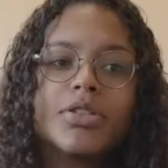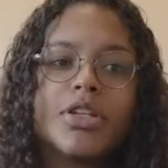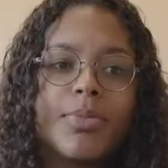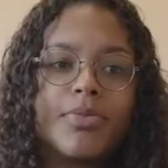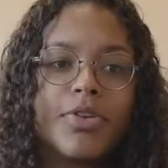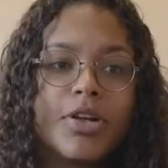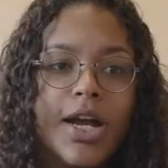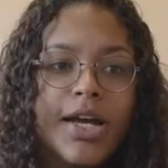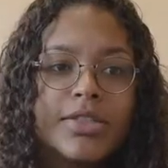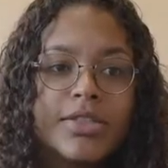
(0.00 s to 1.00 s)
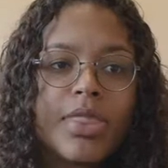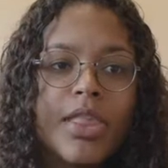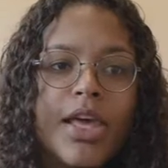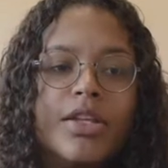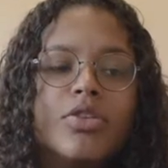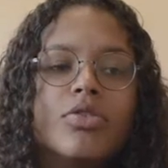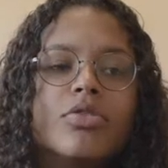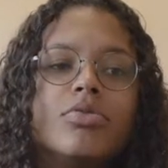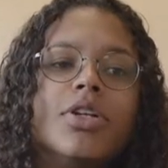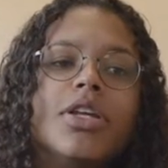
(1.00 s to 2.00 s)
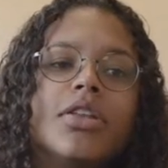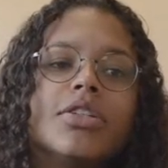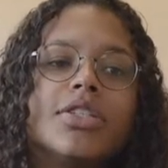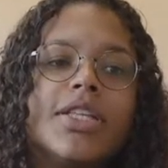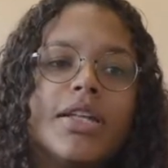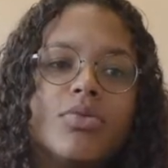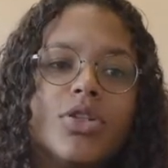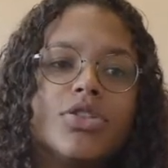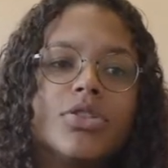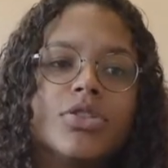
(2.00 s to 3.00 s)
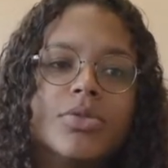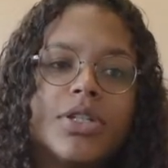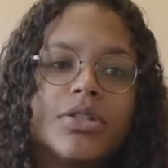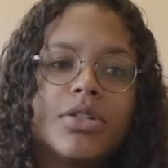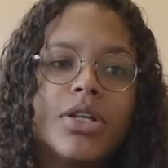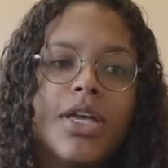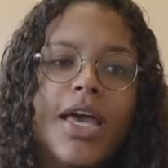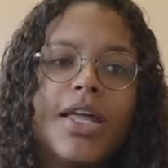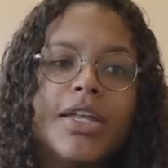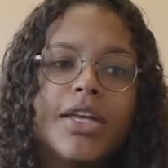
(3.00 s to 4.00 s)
on top of your head, and you don't really understand what you're doing. And